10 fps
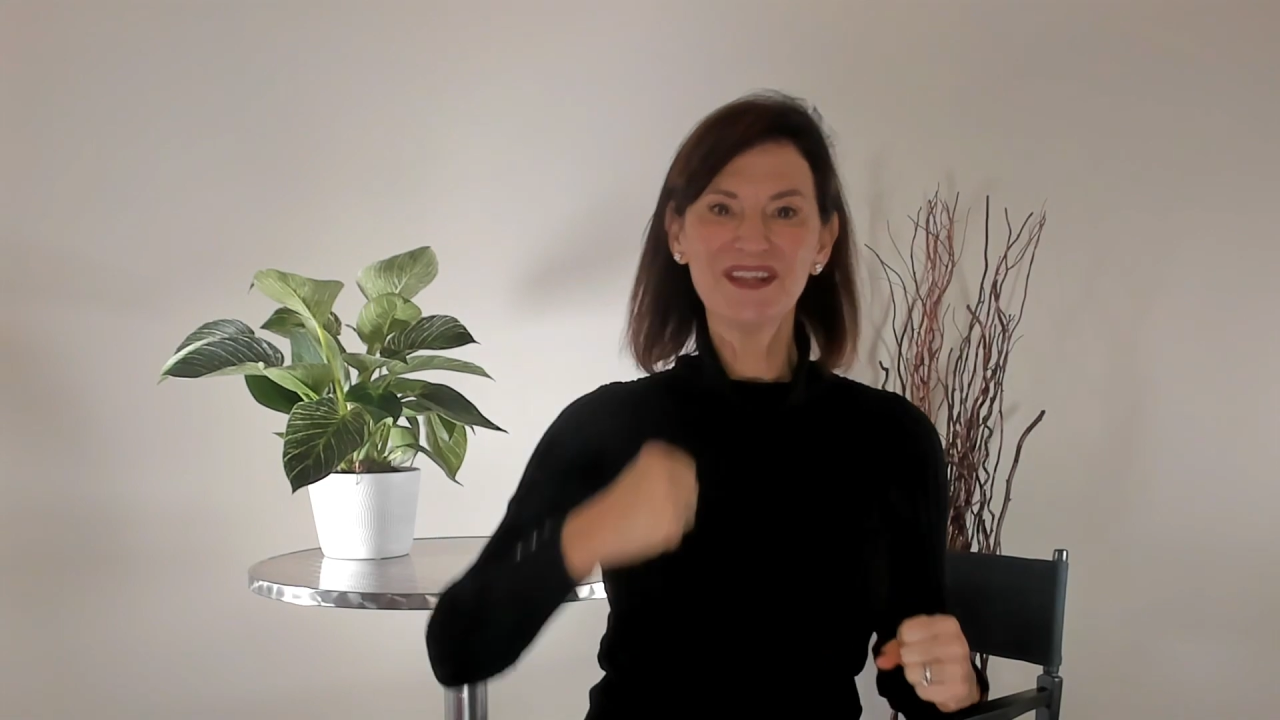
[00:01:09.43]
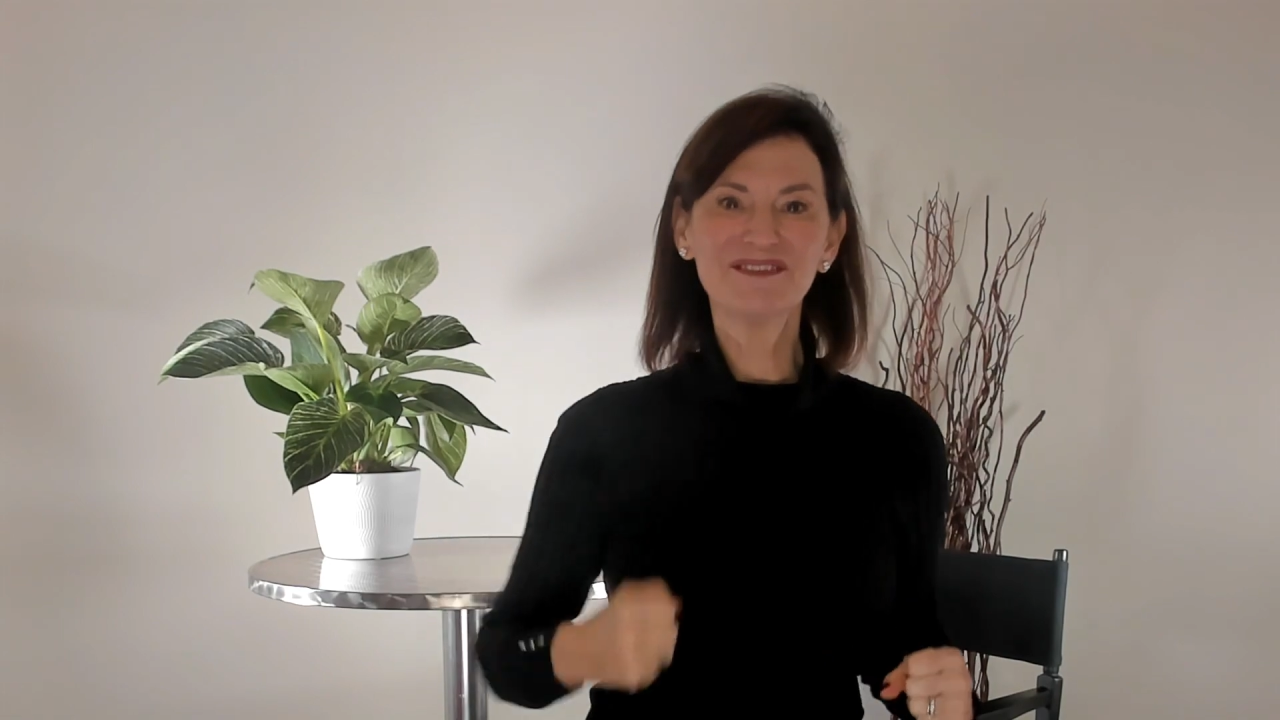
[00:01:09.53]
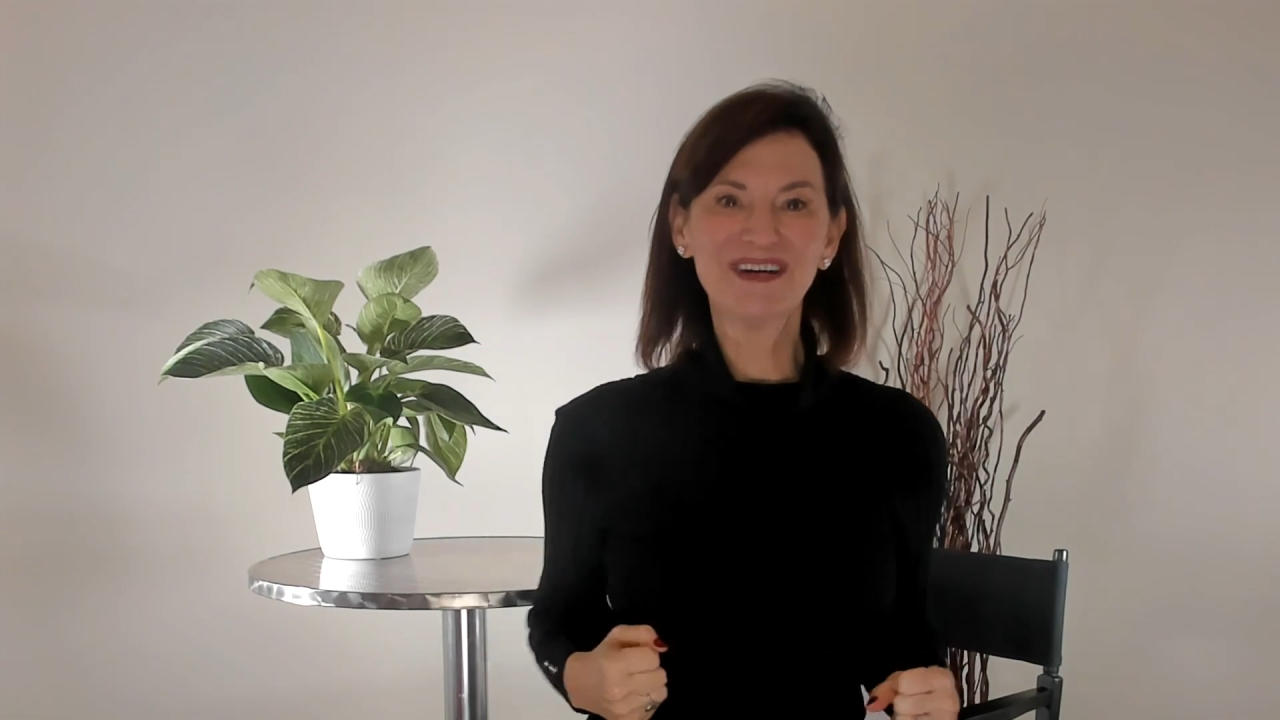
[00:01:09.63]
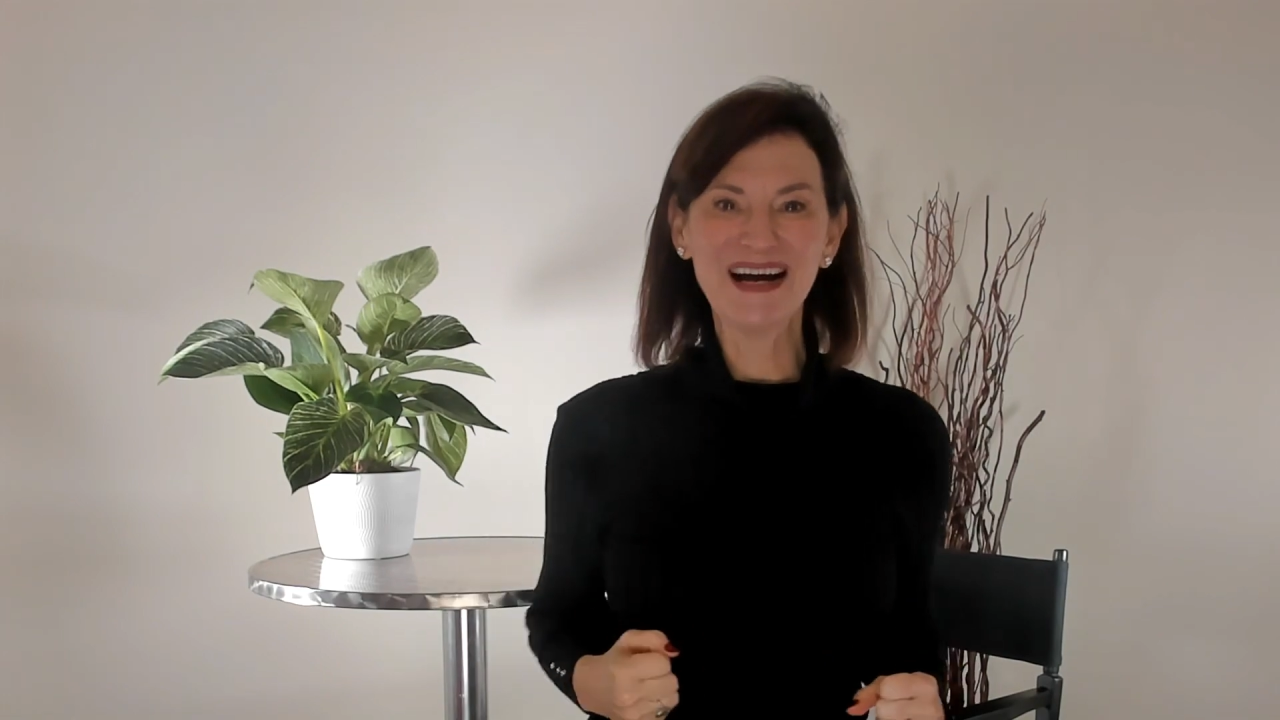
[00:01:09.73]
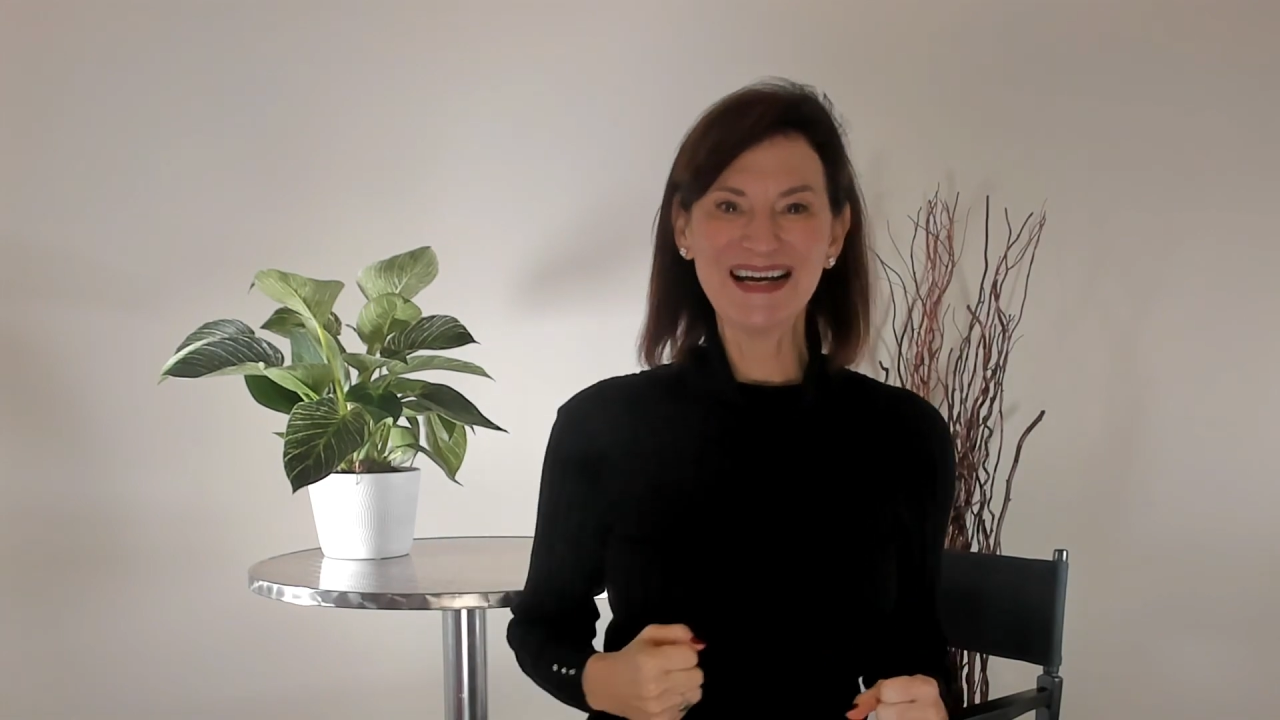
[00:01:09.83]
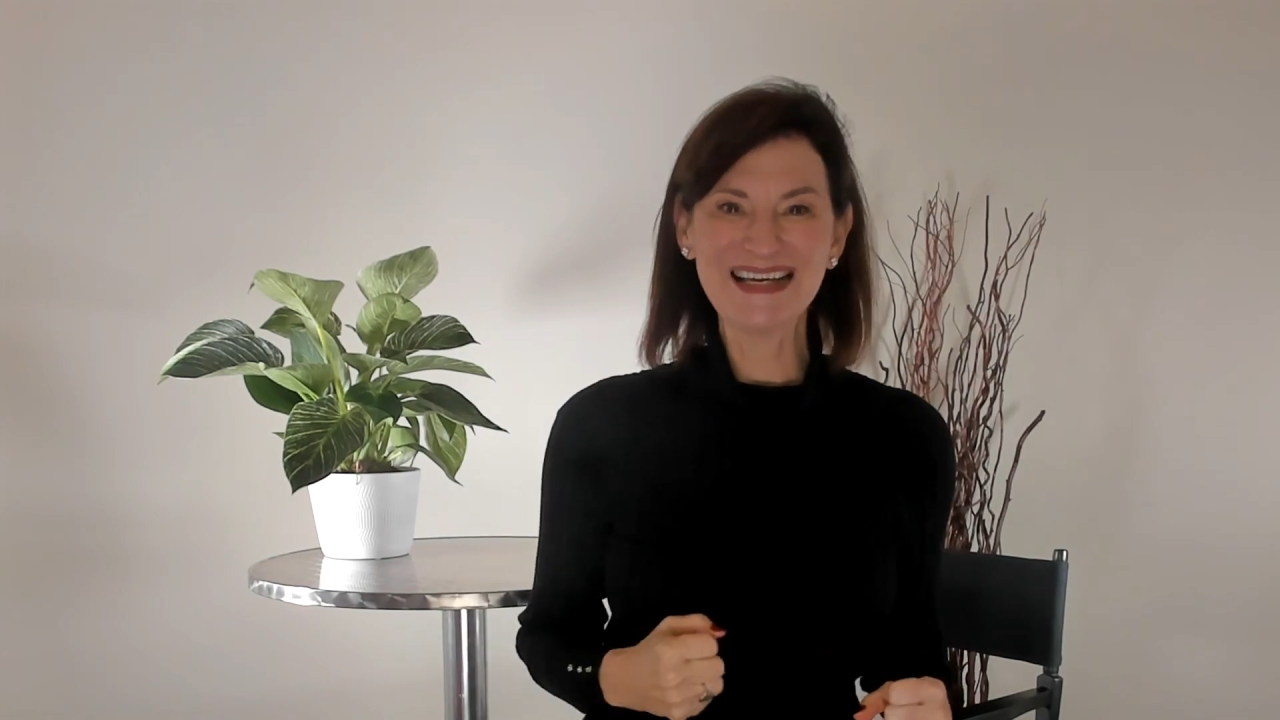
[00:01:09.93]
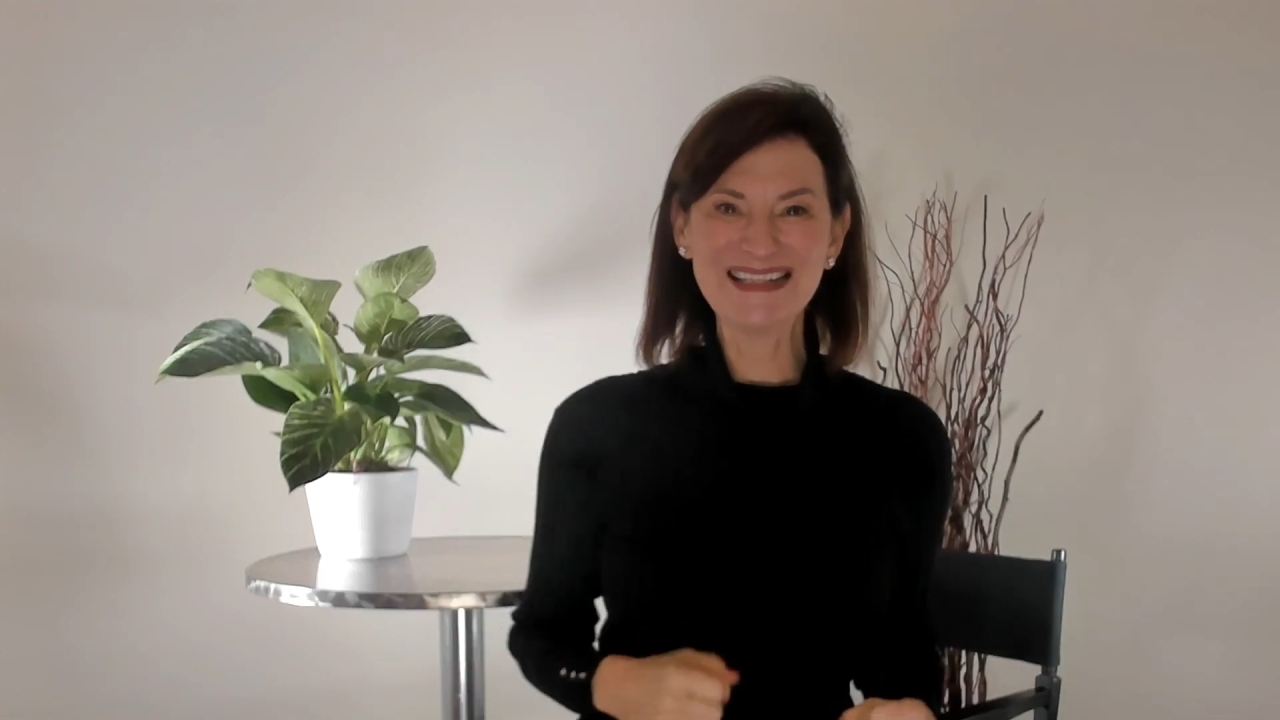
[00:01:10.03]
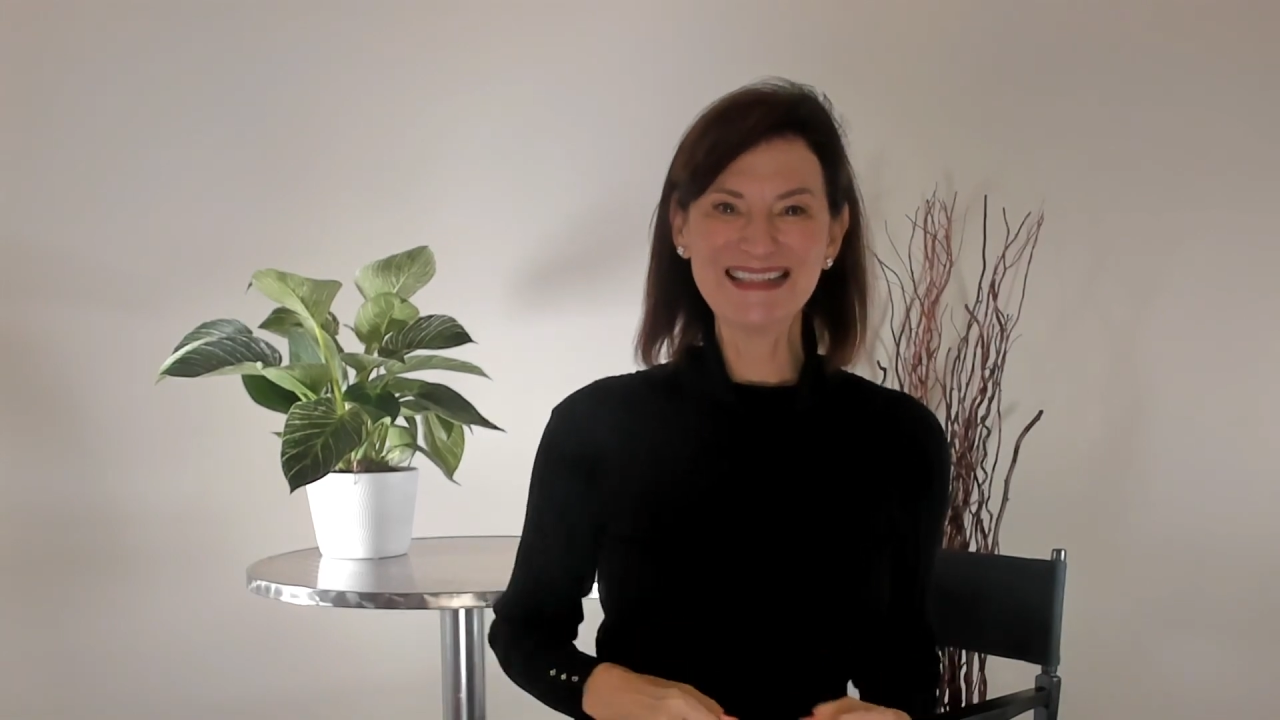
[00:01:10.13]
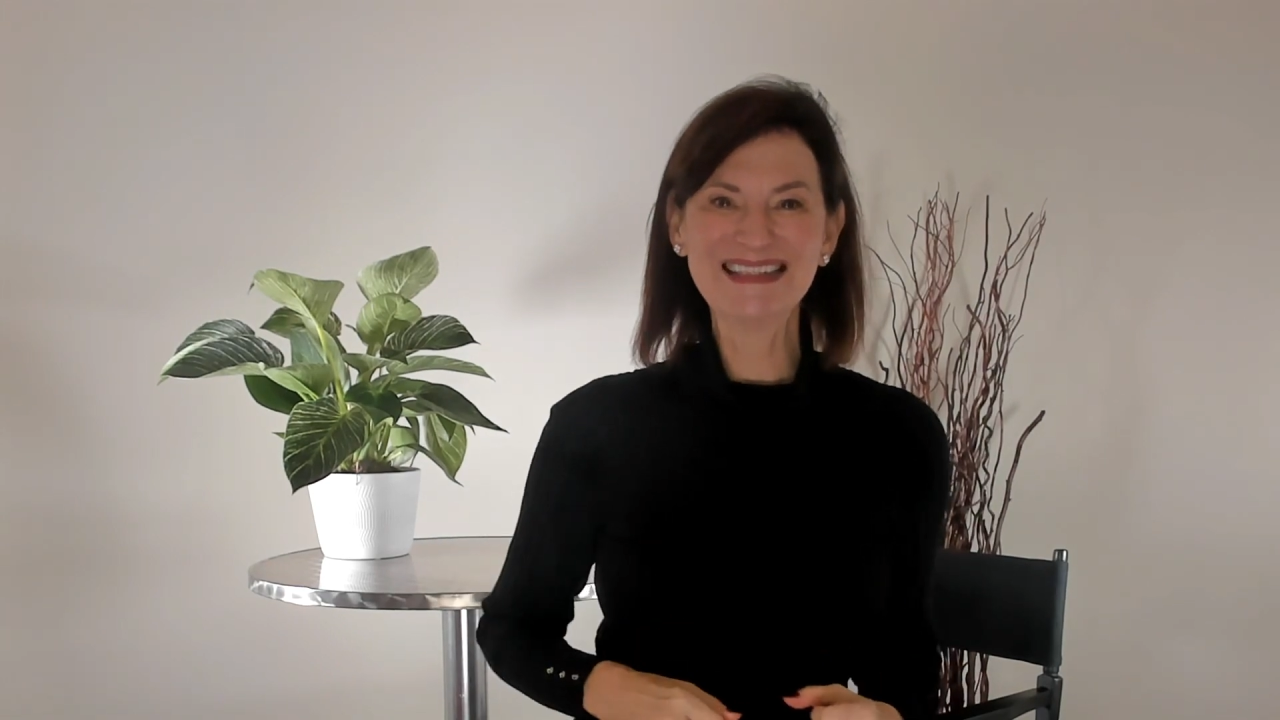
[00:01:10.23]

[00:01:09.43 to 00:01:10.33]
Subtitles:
the ride.